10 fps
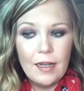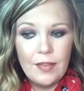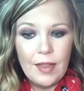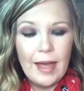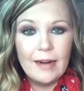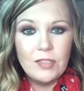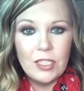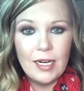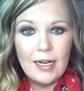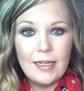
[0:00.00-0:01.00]
that I've
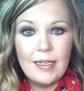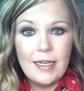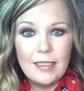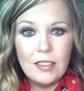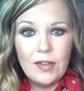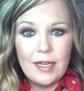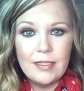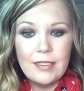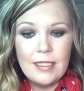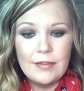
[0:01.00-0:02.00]
tried in
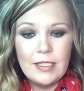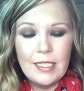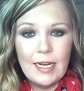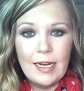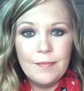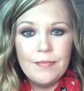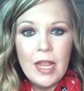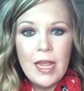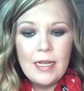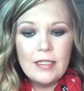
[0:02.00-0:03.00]
2017.
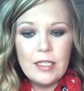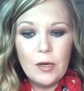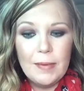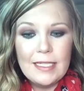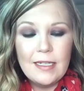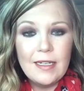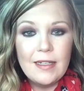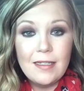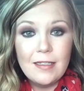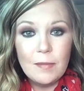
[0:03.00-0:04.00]
So basically
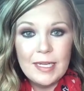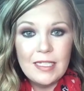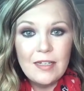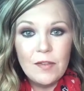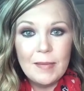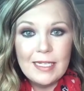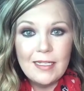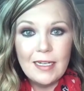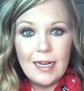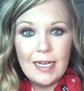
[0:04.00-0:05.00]
this is the best of the
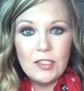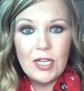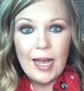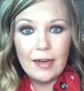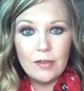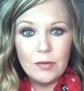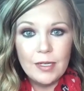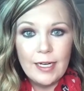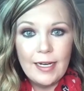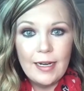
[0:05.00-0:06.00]
best in each
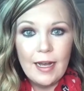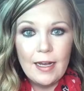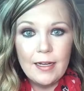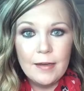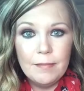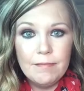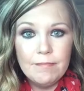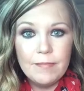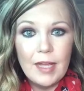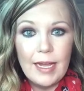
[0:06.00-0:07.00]
category. And
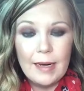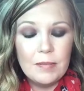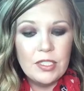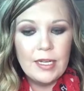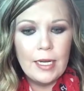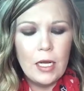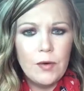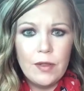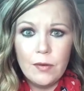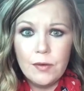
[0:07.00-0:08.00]
I'm just going to
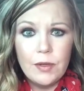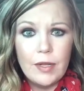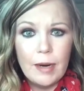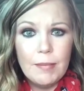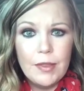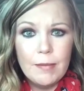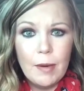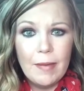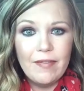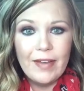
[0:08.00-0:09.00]
go in the order that I put them
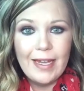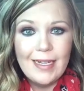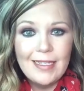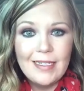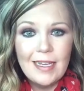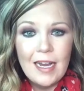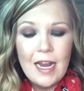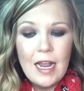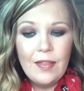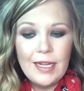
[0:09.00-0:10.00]
on my face.
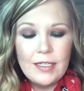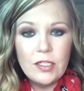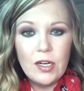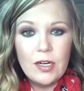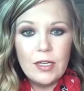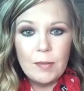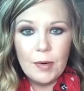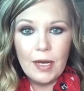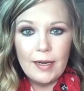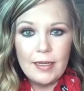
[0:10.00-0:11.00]
These are the
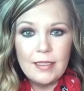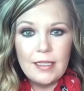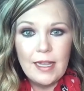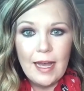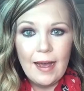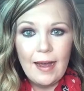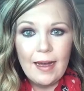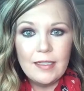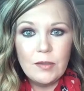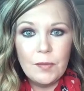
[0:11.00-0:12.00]
products
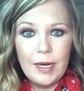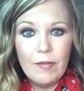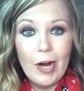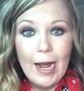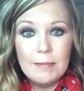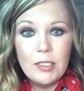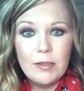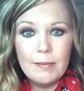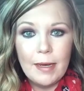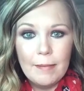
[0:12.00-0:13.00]
that whenever I'm
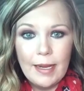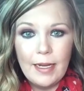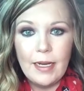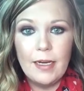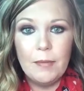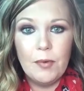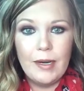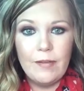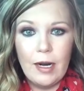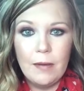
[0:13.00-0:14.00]
doing my makeup,
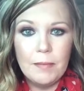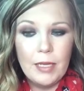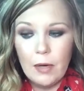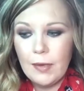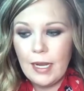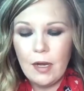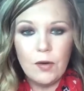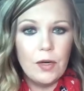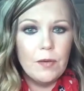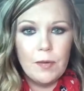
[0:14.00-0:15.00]
whenever I'm going
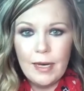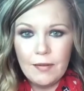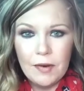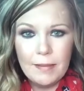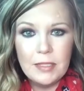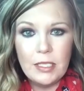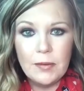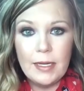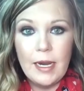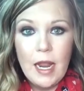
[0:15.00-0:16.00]
out or whatever I'm
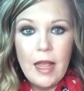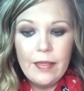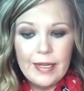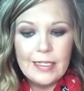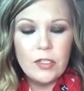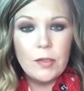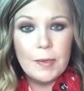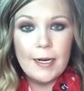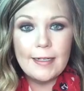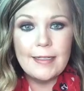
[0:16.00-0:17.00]
doing, these are the
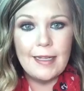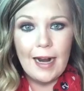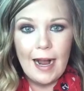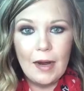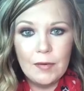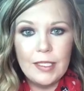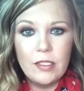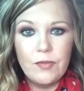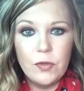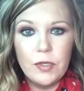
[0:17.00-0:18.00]
products that I
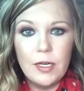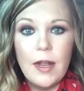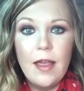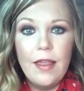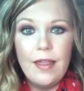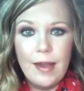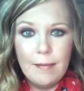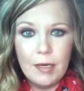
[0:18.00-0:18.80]
reach for the